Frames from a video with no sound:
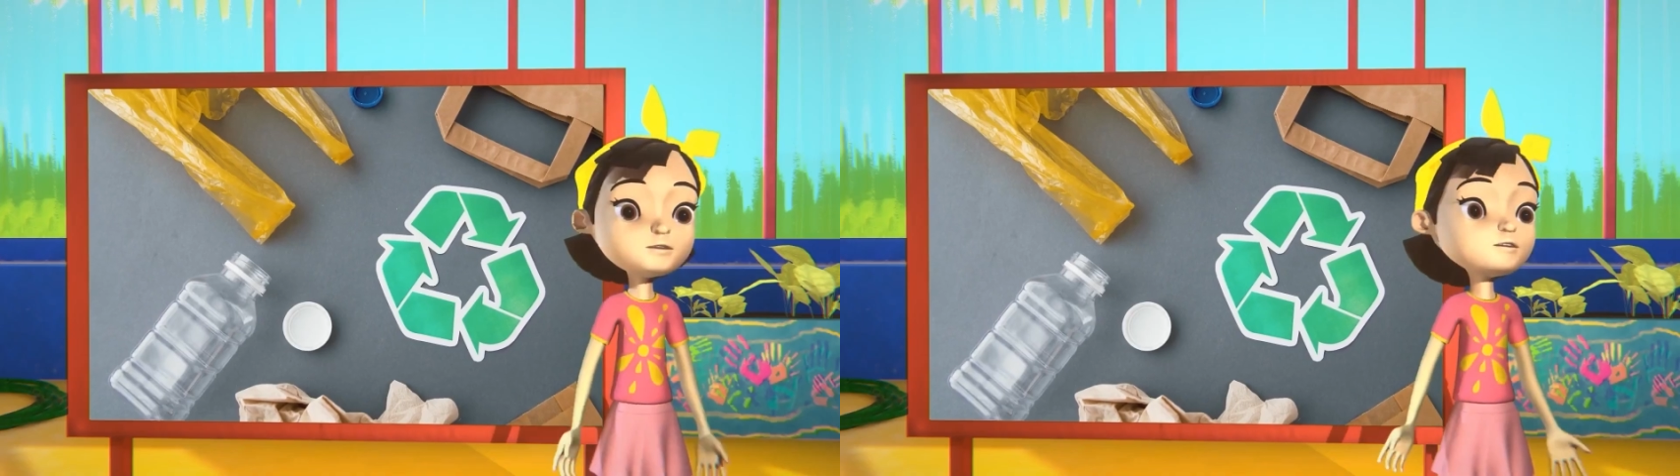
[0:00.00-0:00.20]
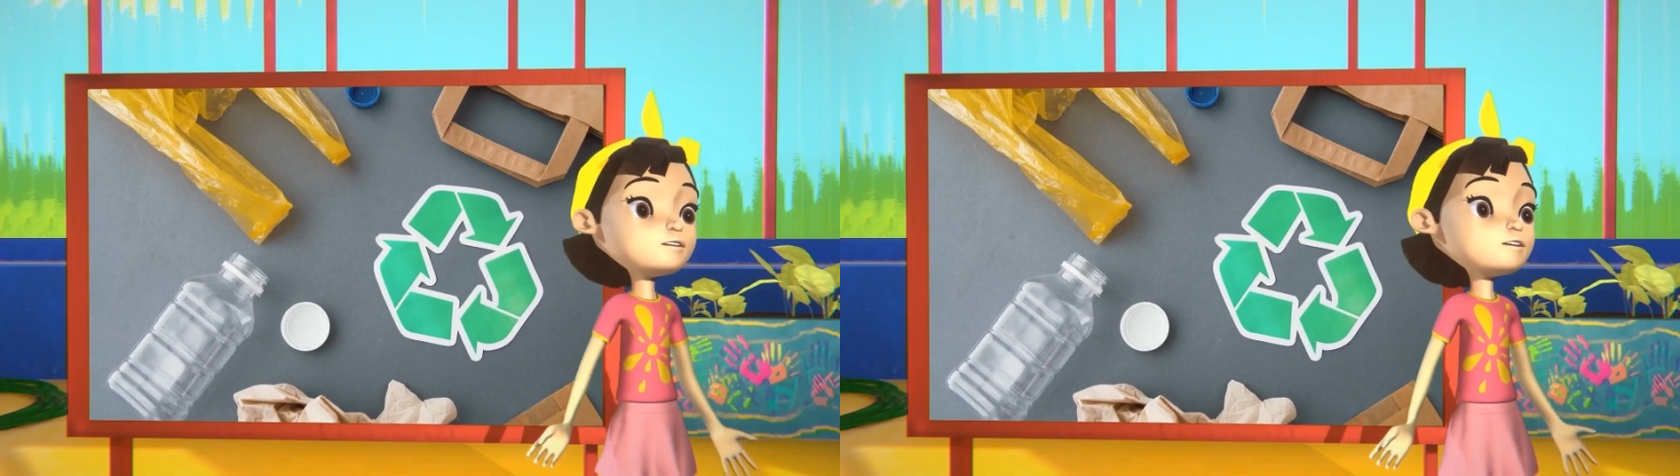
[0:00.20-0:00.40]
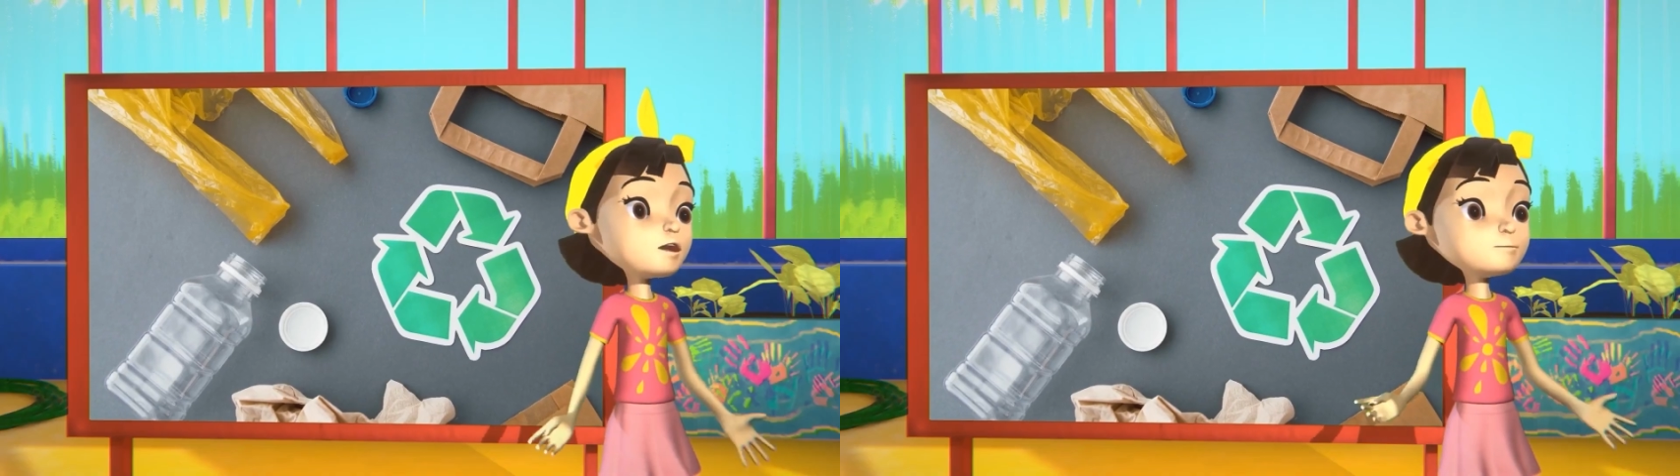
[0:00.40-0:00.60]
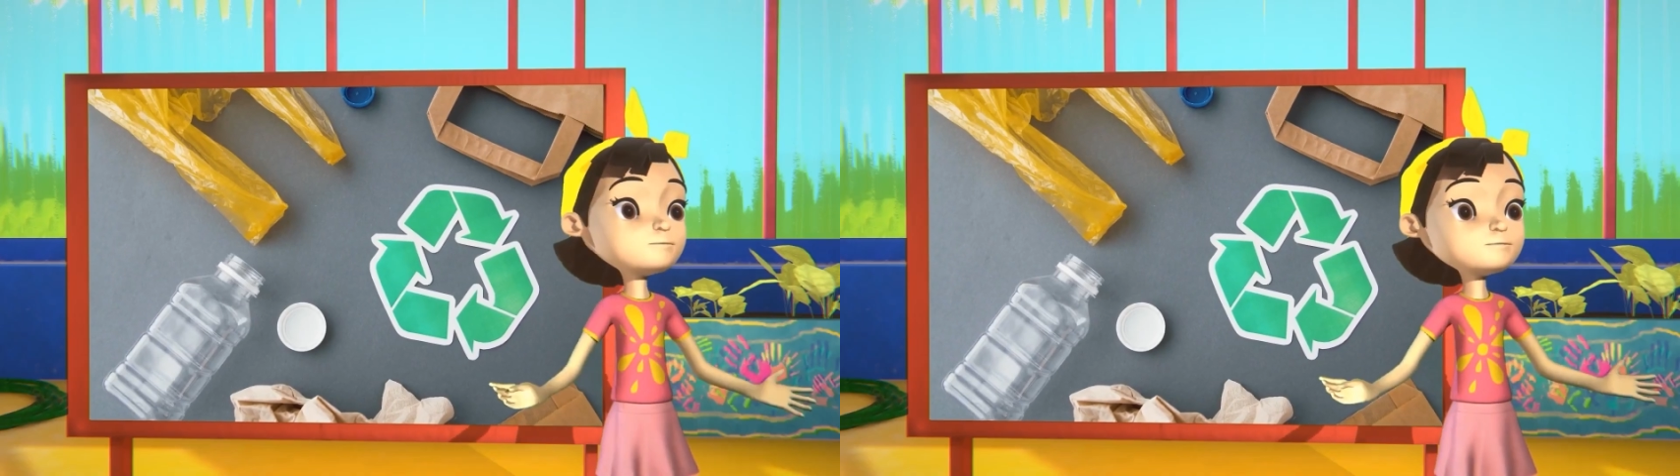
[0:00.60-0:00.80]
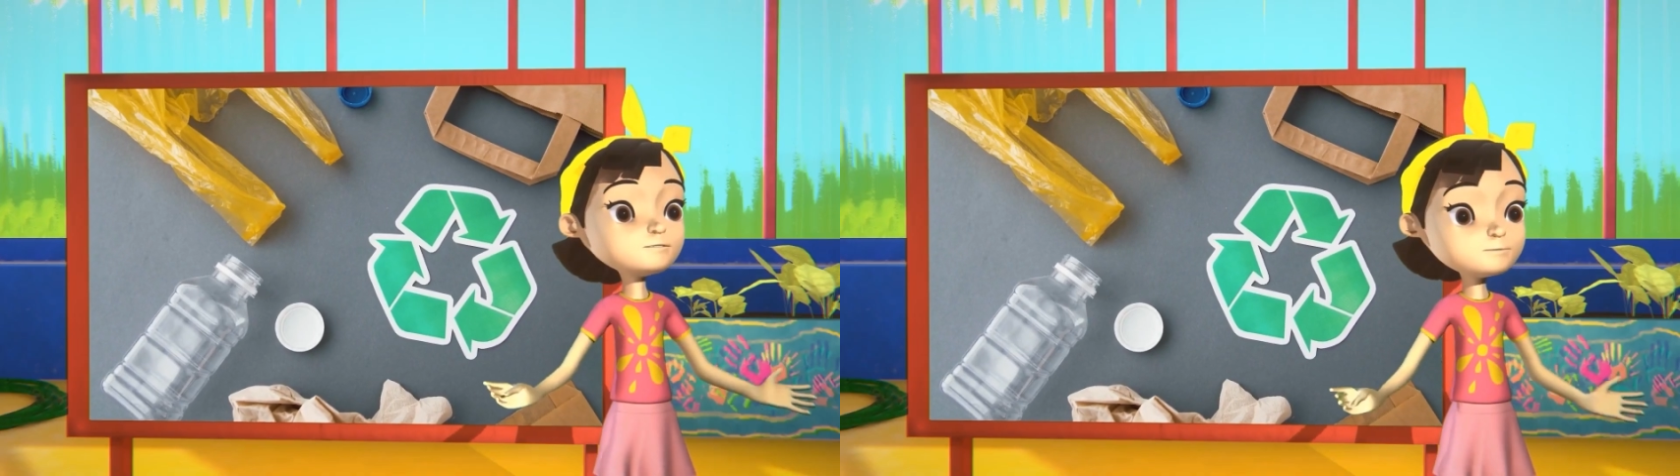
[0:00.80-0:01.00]
We should
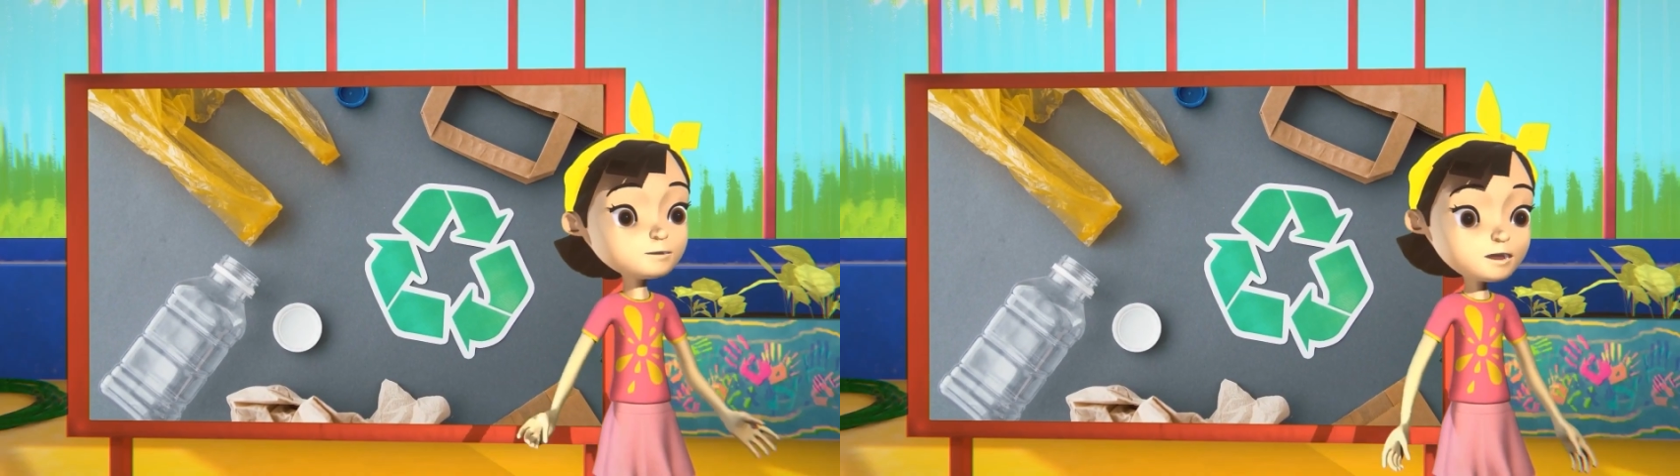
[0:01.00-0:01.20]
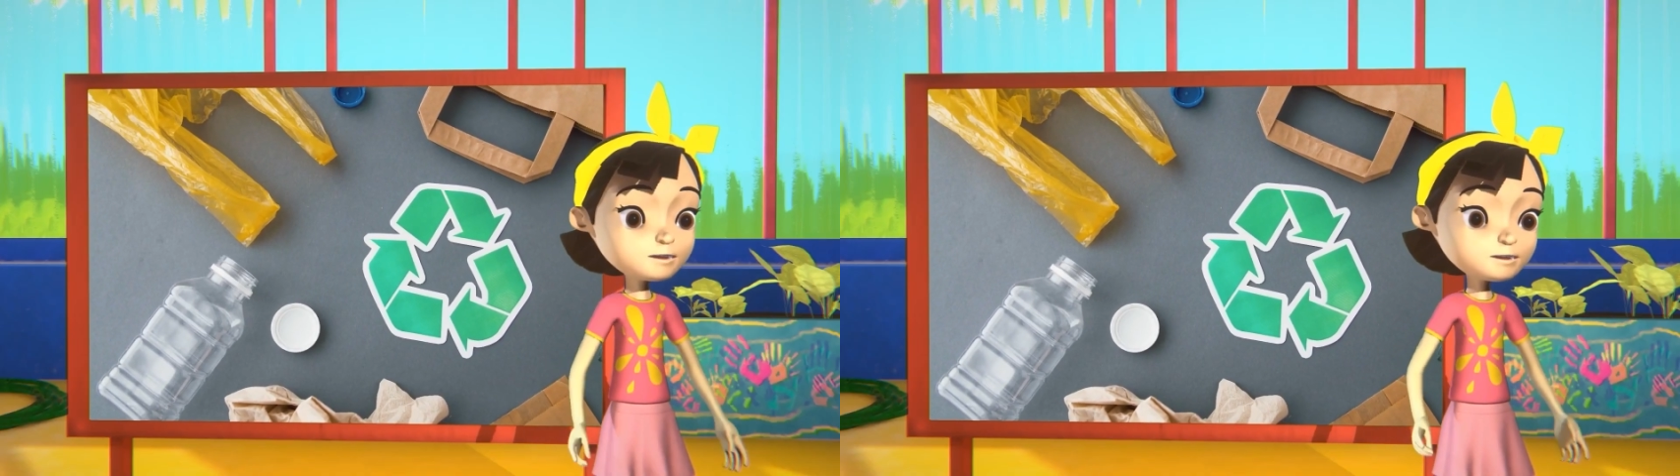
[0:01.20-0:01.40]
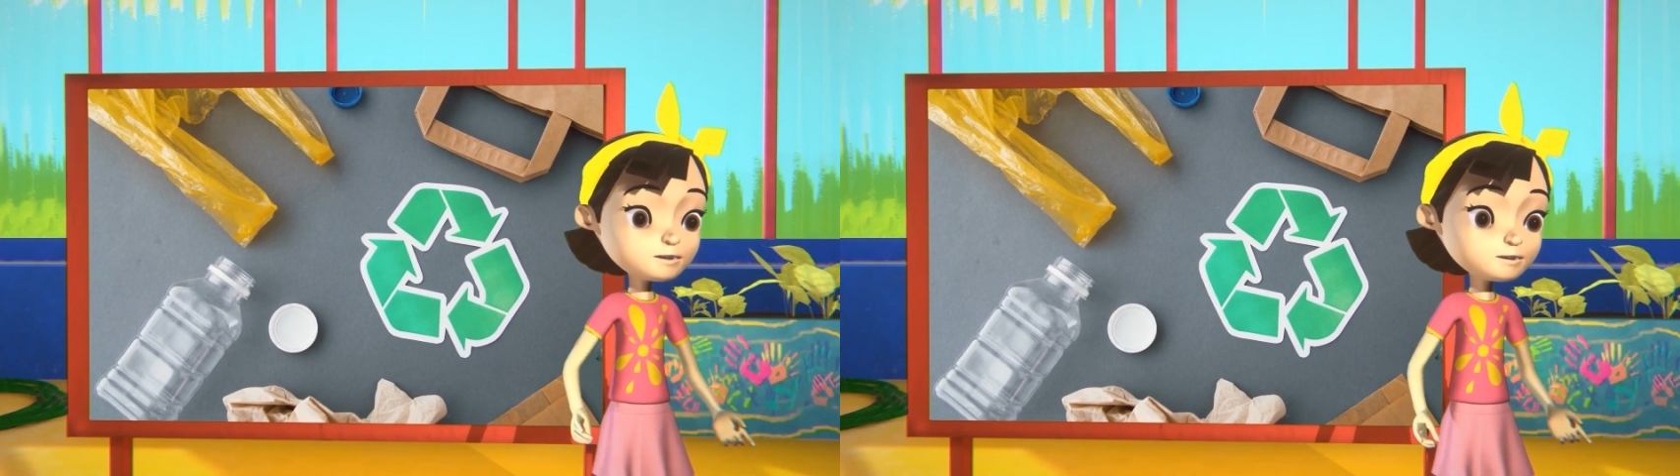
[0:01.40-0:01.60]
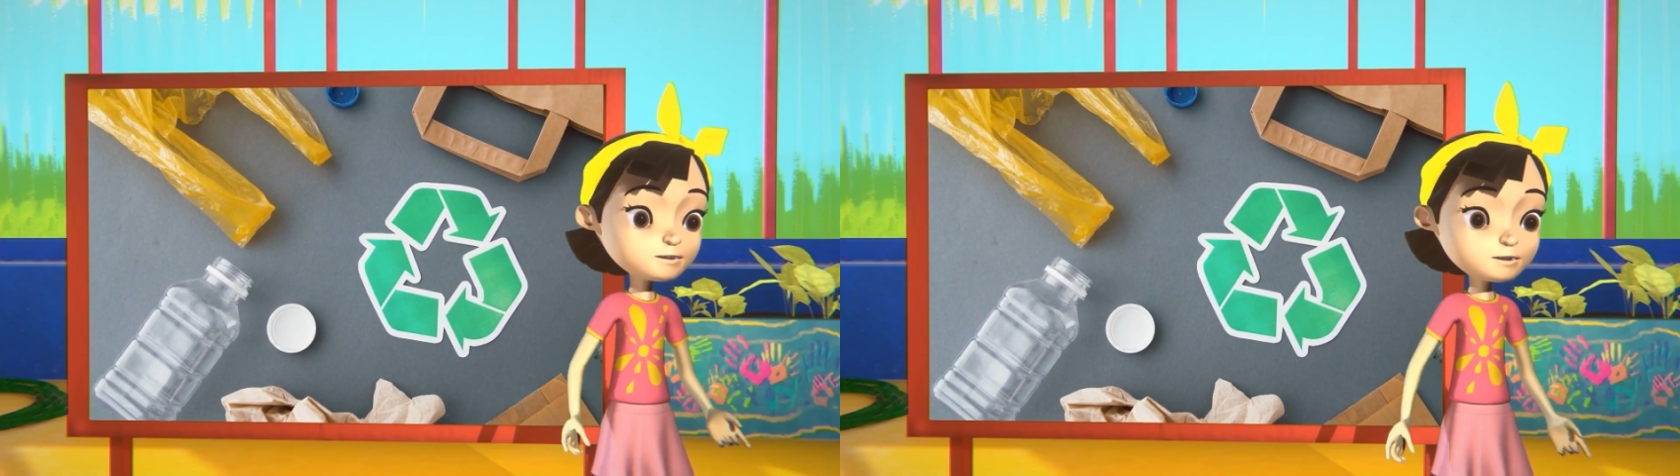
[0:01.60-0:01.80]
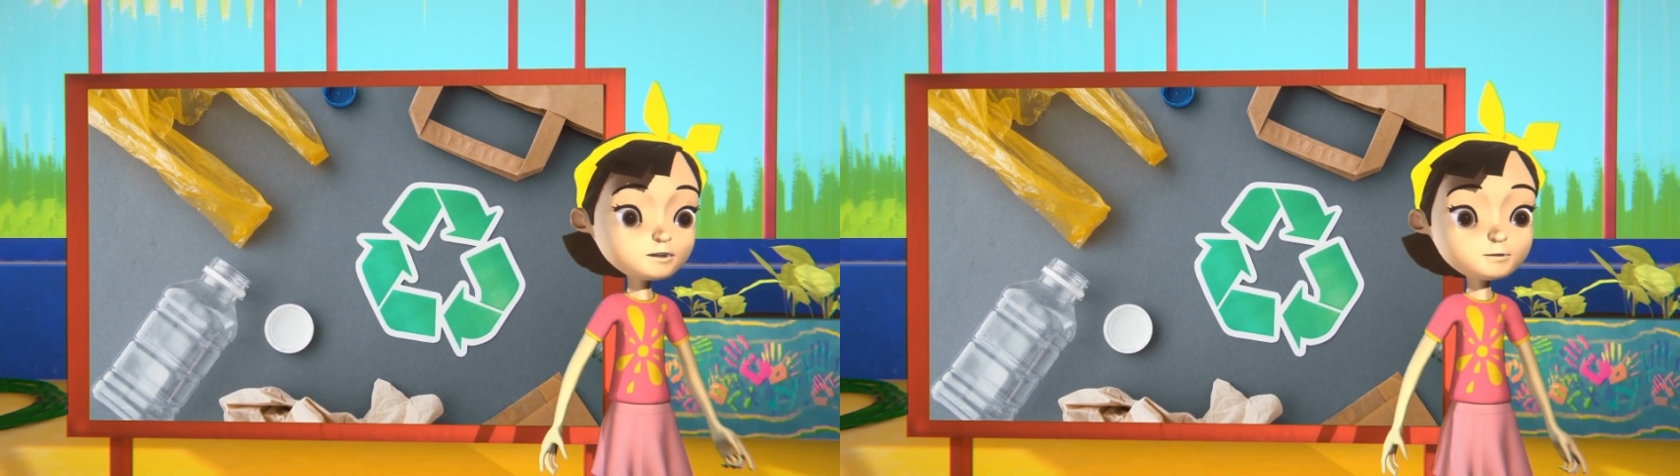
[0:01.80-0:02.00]
stop using plastic